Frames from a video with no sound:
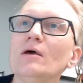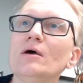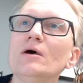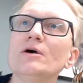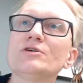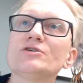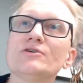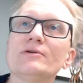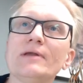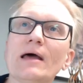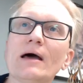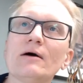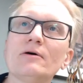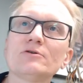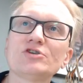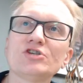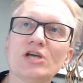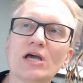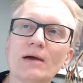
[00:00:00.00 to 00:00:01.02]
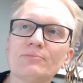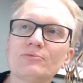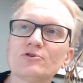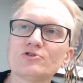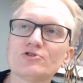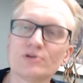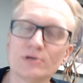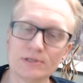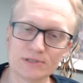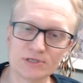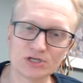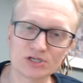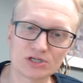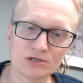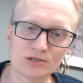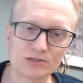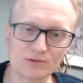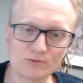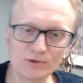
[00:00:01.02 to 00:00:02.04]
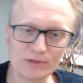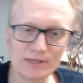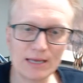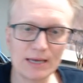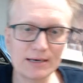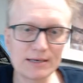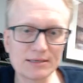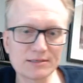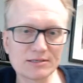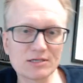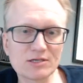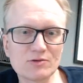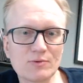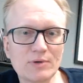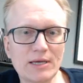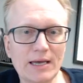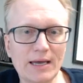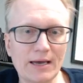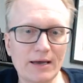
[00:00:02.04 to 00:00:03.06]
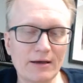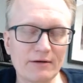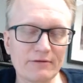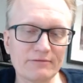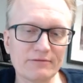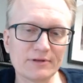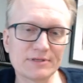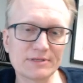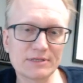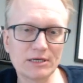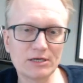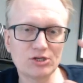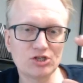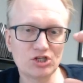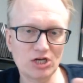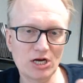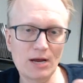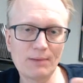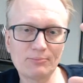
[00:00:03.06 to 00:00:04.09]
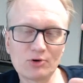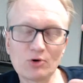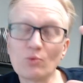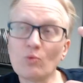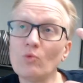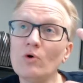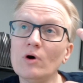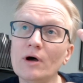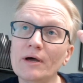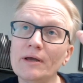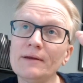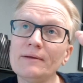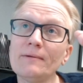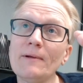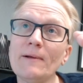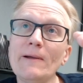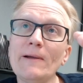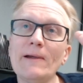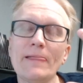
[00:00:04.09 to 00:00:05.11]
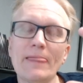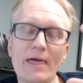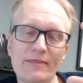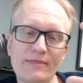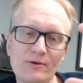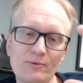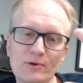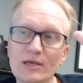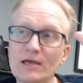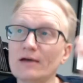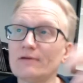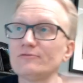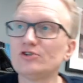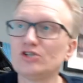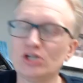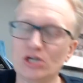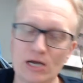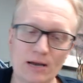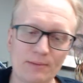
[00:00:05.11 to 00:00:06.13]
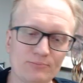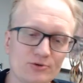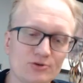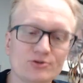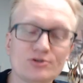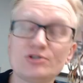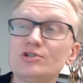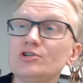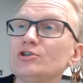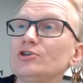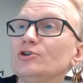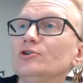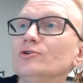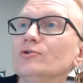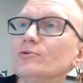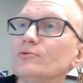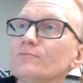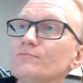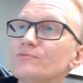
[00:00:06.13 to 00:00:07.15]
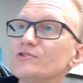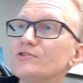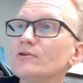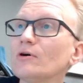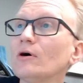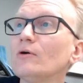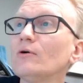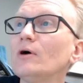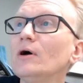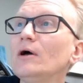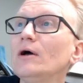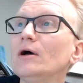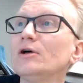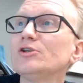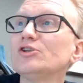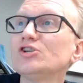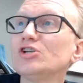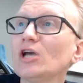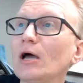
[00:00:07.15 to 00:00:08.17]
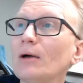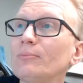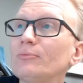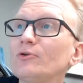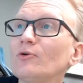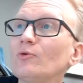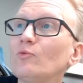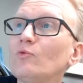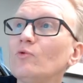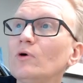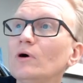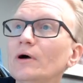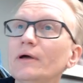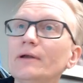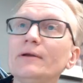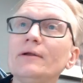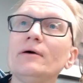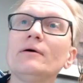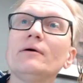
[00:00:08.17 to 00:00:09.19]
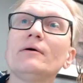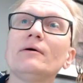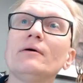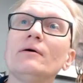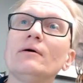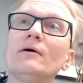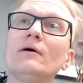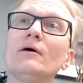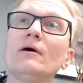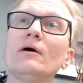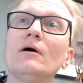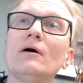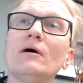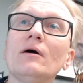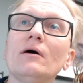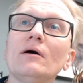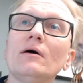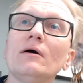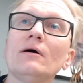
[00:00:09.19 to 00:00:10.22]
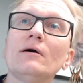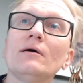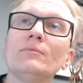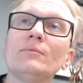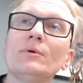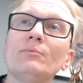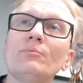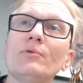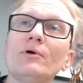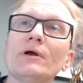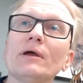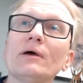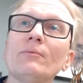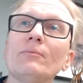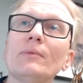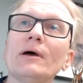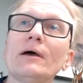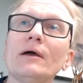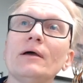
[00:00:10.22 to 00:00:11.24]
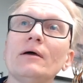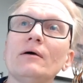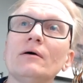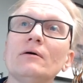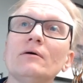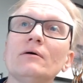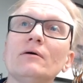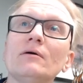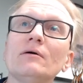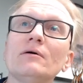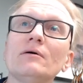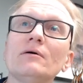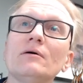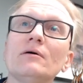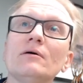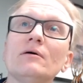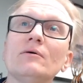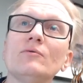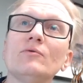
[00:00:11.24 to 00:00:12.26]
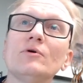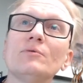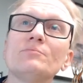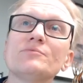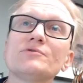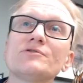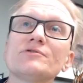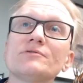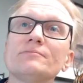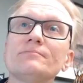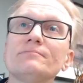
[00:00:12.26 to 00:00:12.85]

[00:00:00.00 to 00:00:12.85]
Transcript: So now chapter transitions. What that is we have, let's say, chapter 1, and then we have chapter 2. So chapter 1, let me bring up my, whoops.